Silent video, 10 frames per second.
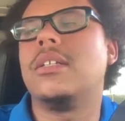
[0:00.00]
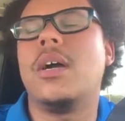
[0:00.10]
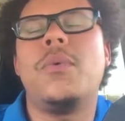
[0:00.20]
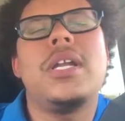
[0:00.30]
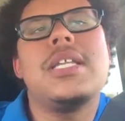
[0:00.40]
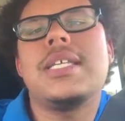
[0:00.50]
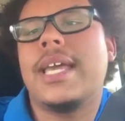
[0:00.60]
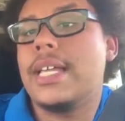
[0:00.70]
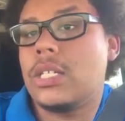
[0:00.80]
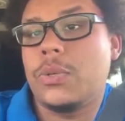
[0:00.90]
I wanted to
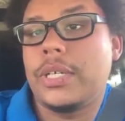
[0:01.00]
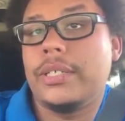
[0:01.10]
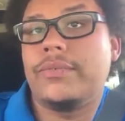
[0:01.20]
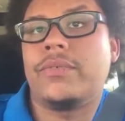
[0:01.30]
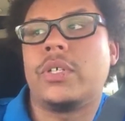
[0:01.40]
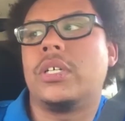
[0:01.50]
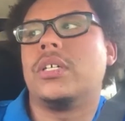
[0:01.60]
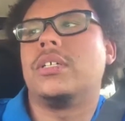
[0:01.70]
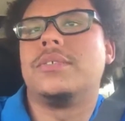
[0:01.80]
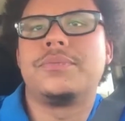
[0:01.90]
get to it
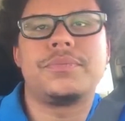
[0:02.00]
for,